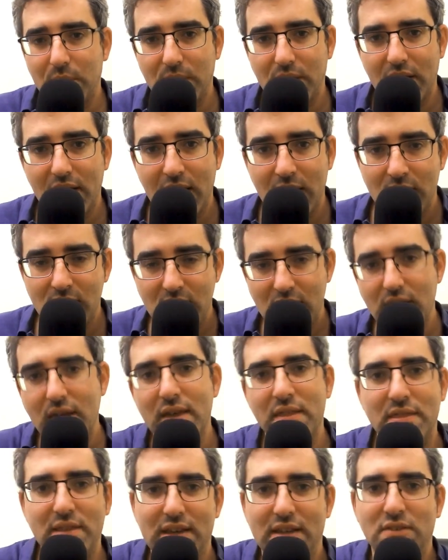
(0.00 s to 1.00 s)
in
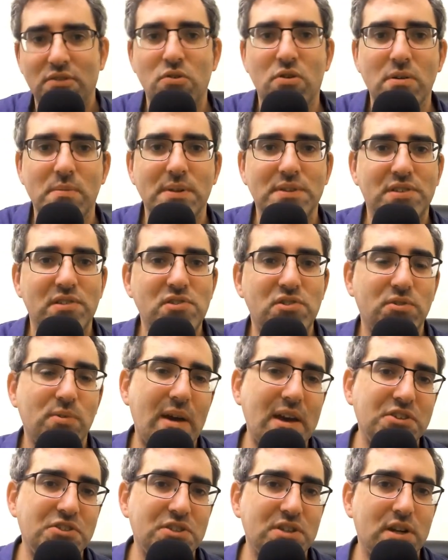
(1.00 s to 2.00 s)
the normal
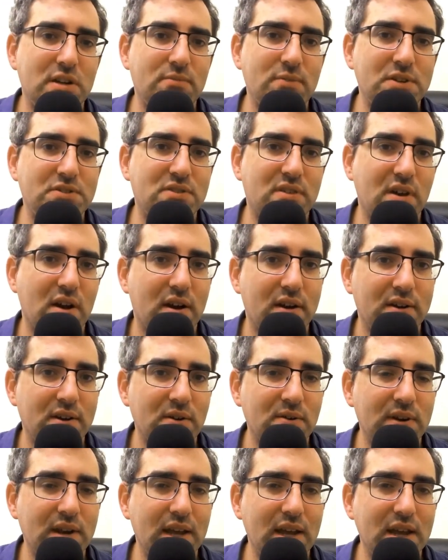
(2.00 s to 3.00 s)
situation in which the
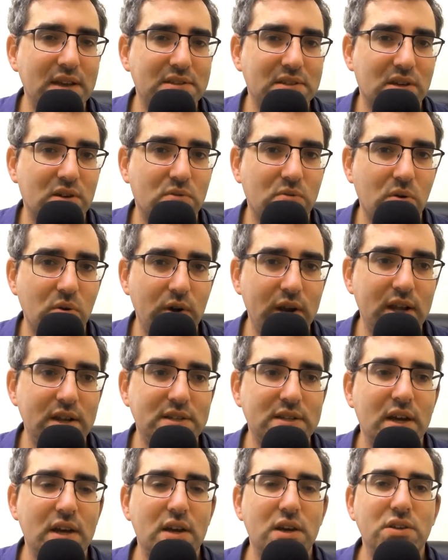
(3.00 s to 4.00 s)
Arnona isn't
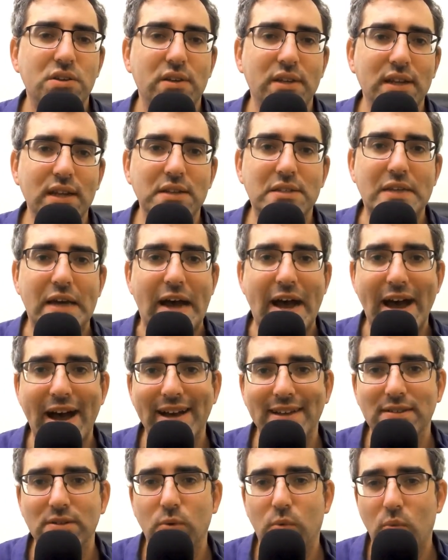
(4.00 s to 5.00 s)
quoted, you need to
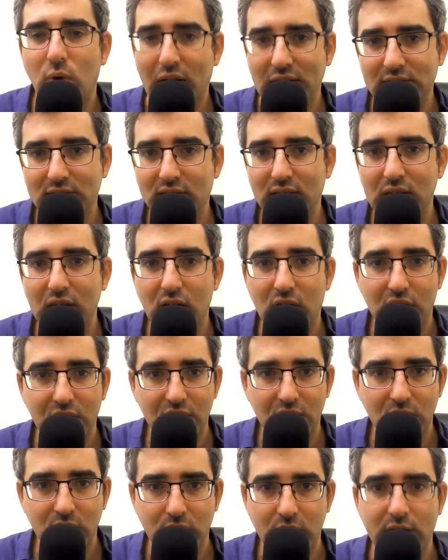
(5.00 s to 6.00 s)
ask what's the
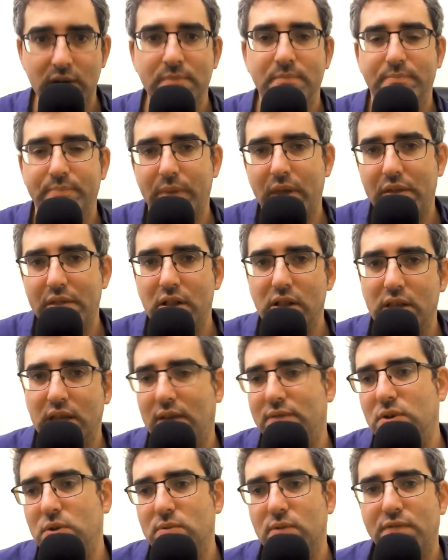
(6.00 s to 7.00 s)
Arnona, and they'll
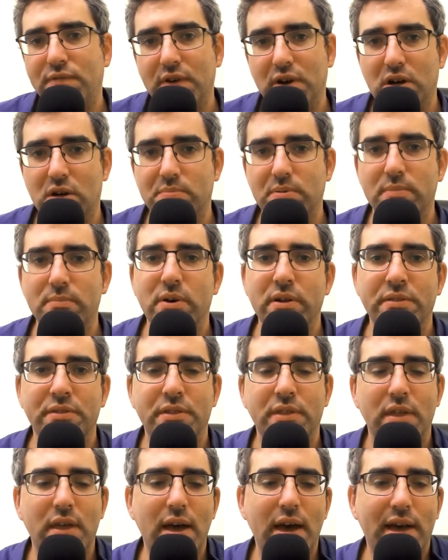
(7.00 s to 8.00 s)
give you a figure per
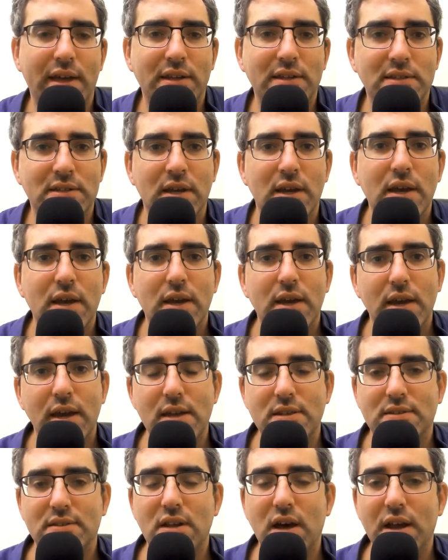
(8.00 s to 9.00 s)
month, and
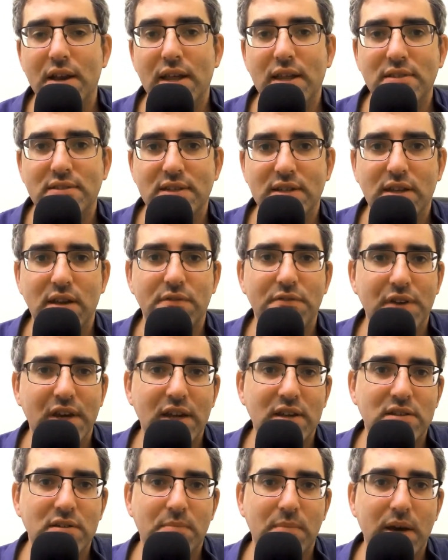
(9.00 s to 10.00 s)
it's not
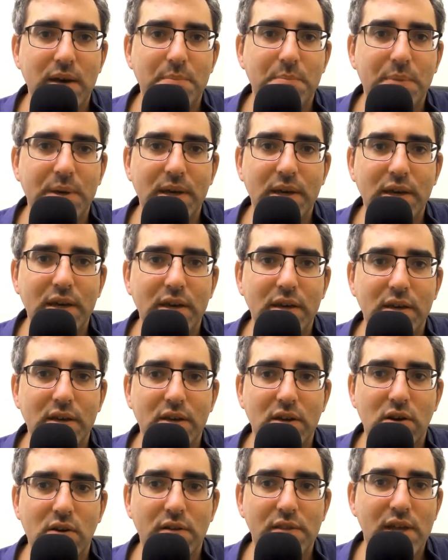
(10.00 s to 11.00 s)
insignificant. It might be,
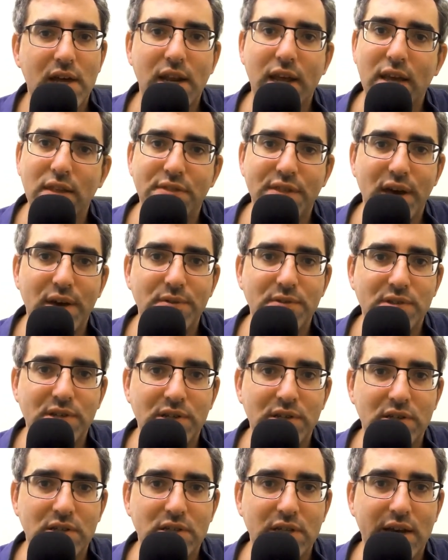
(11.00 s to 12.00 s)
you know, on that
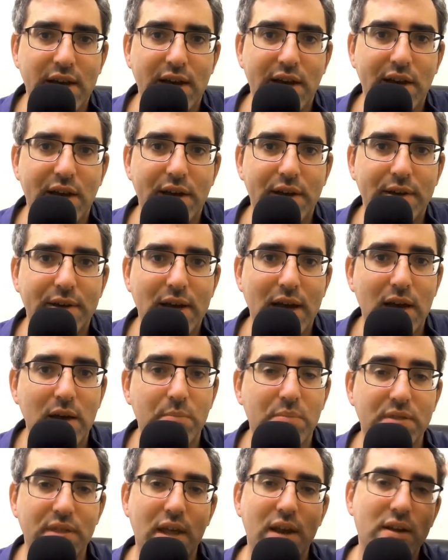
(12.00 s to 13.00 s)
8,000
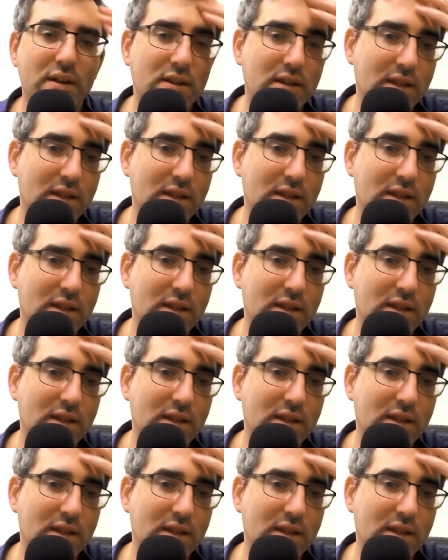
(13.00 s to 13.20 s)
hypothetical